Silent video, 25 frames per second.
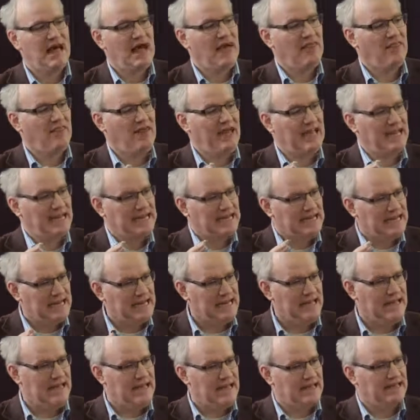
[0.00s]
that they
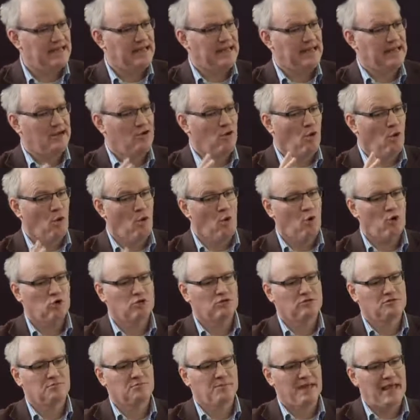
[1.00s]
need in
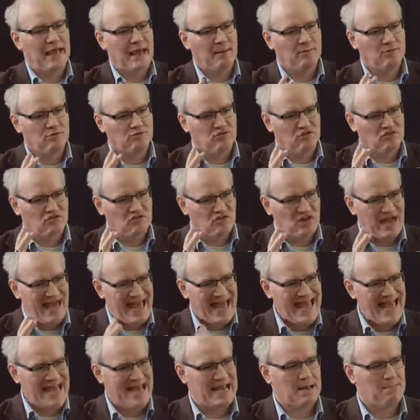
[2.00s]
order to be able to
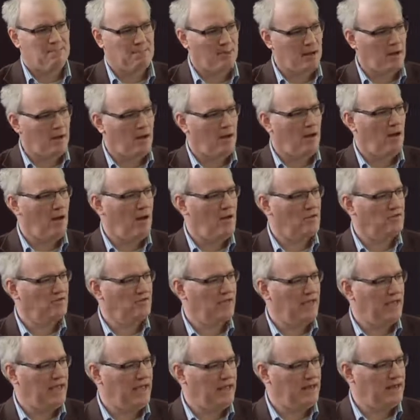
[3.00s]
take
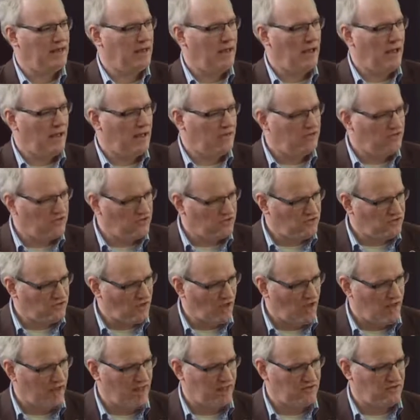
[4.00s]
part in
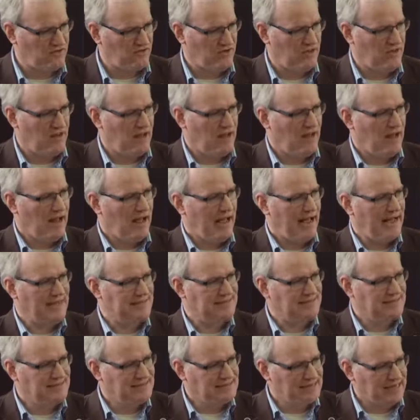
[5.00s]
society
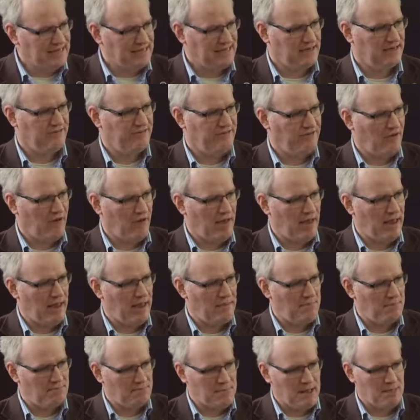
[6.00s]
as
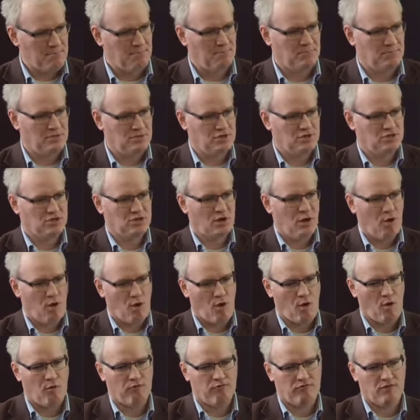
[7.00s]
dignified members
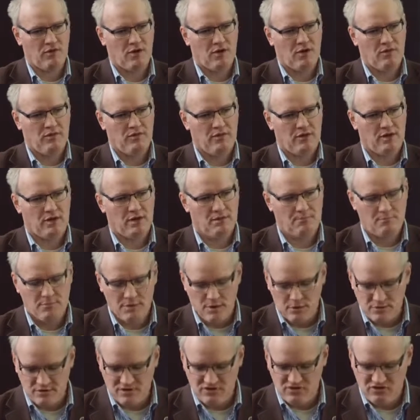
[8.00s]
of the
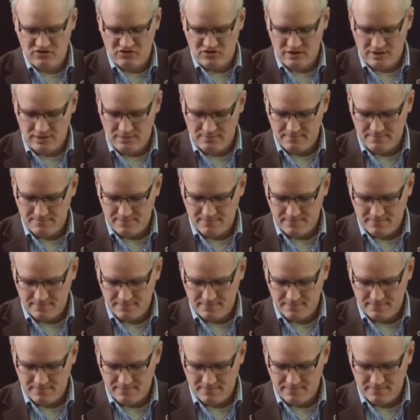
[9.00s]
community.